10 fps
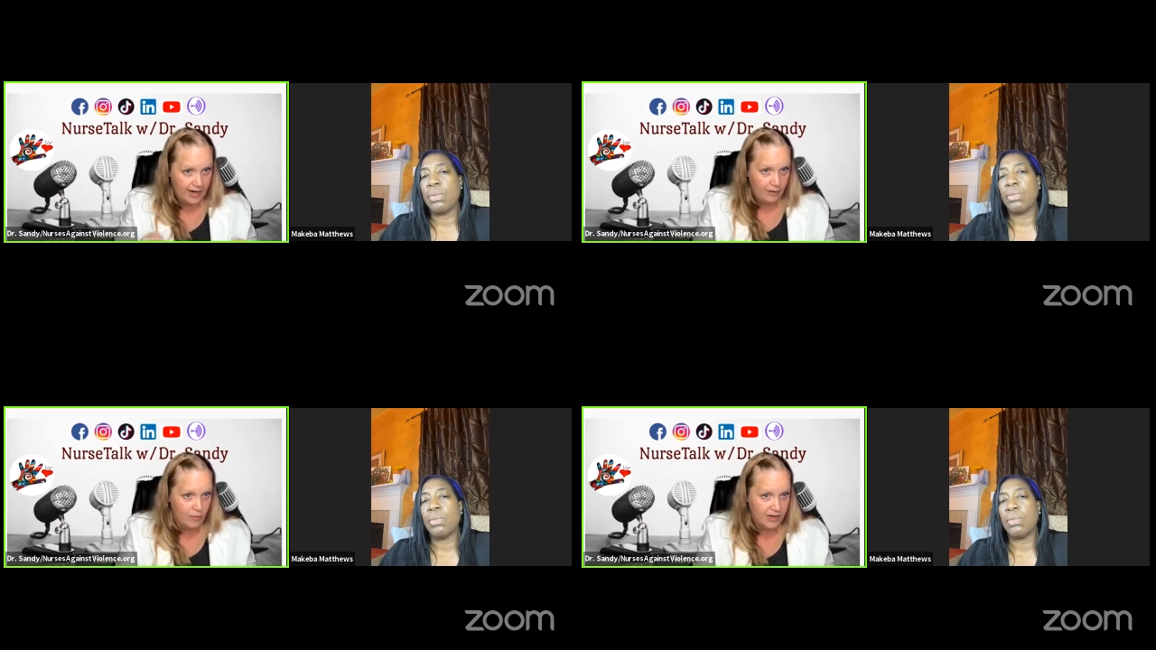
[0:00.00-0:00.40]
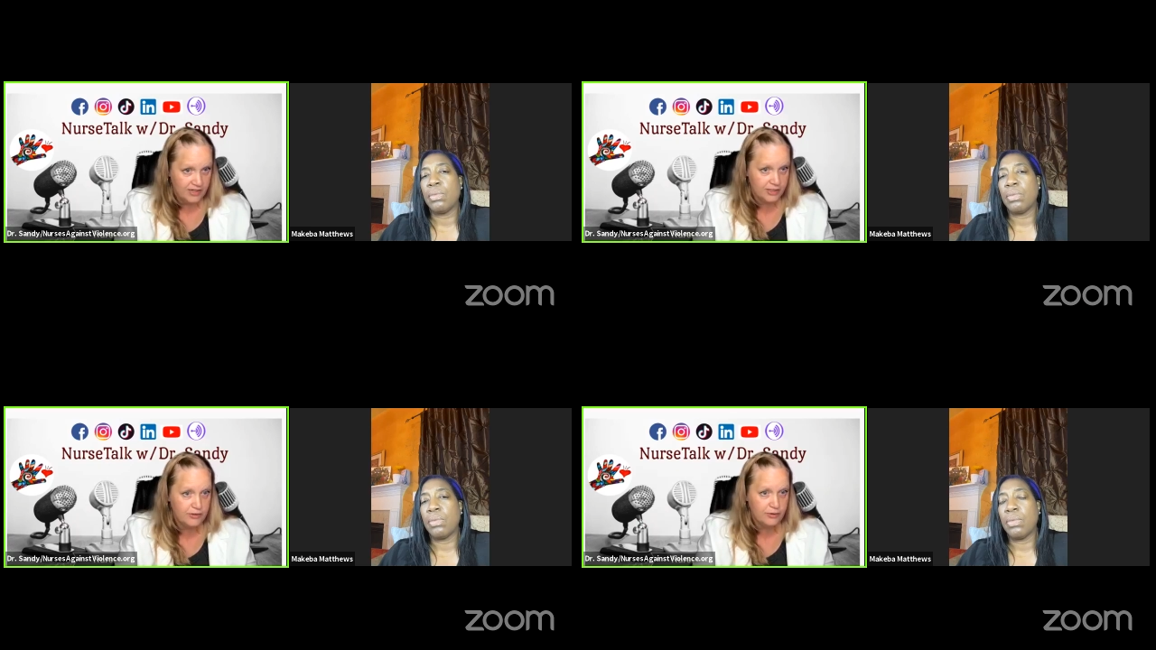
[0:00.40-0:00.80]
Speaker 1: I want to
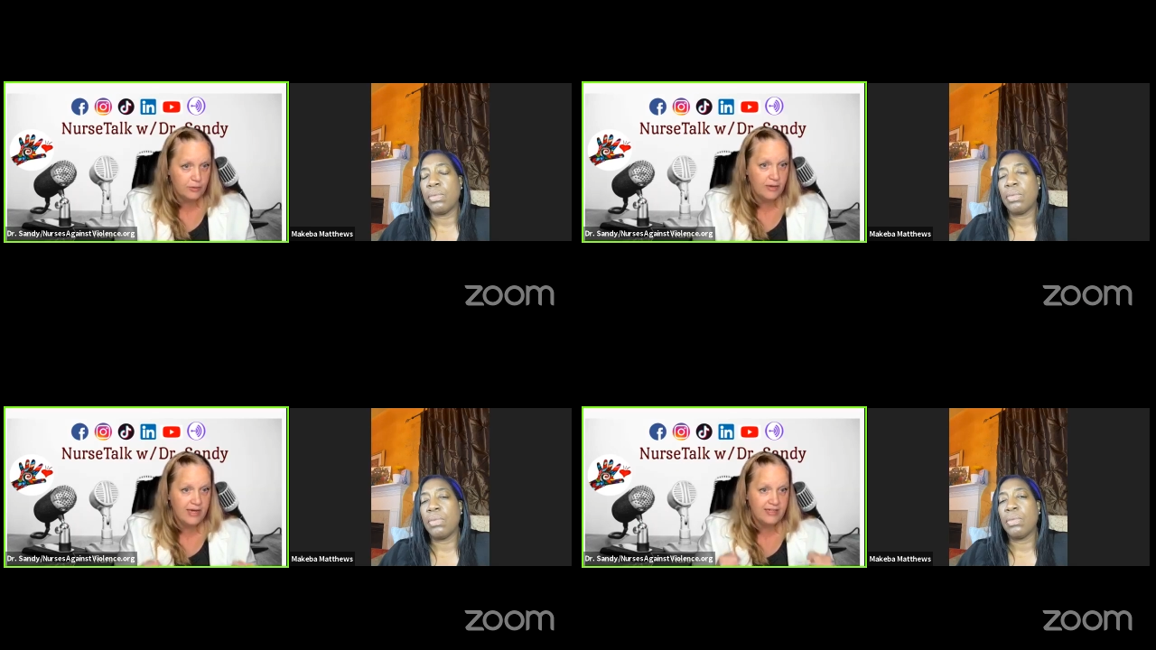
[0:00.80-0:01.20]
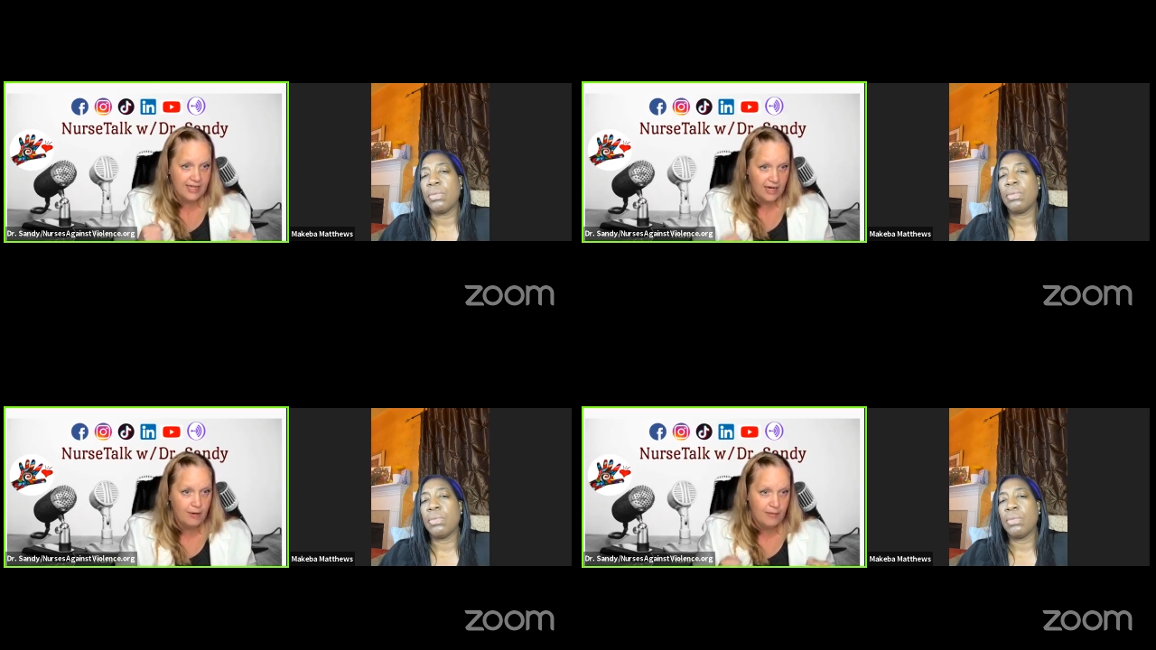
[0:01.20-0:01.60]
do and to
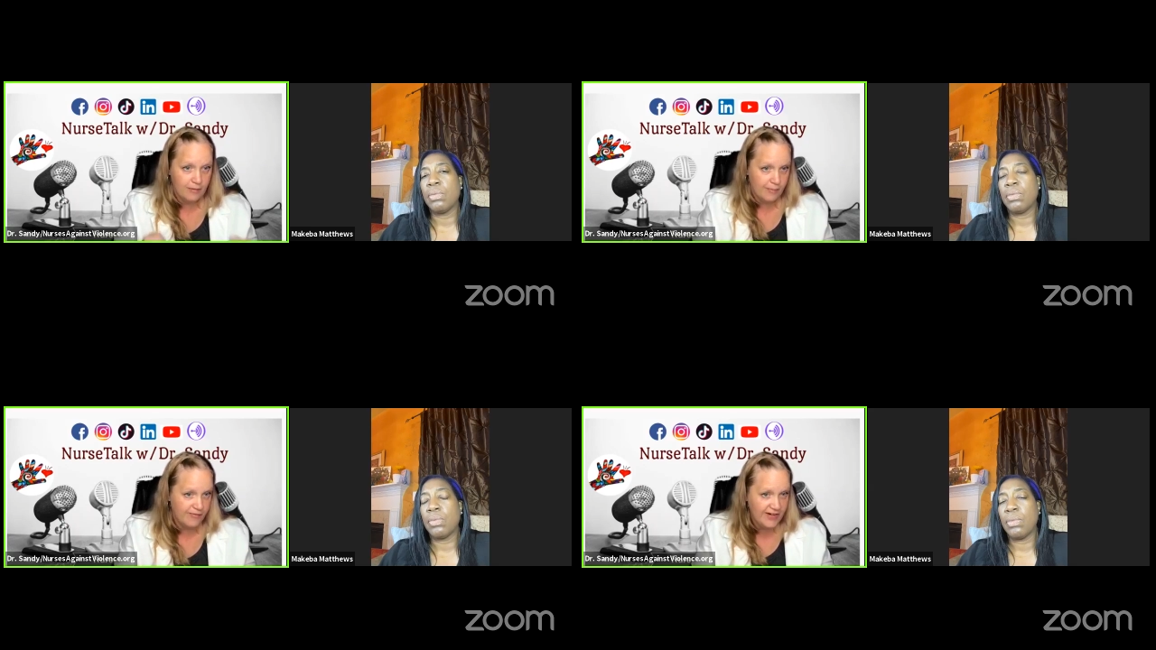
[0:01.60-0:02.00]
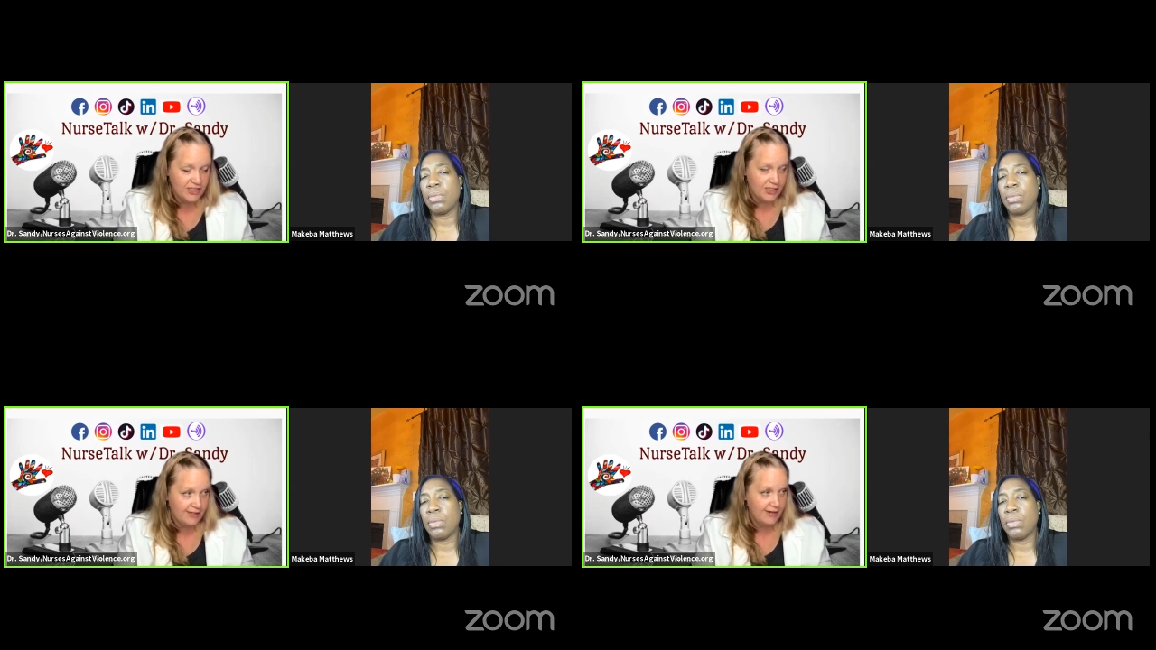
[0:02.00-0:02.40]
help our
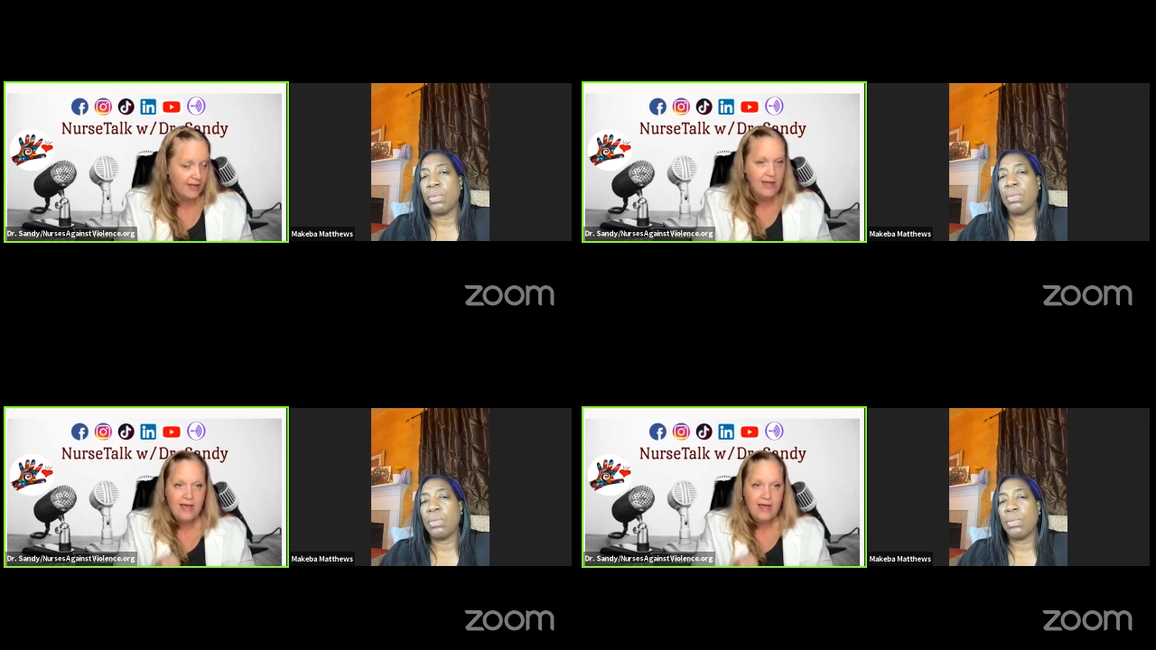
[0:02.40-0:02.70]
profession.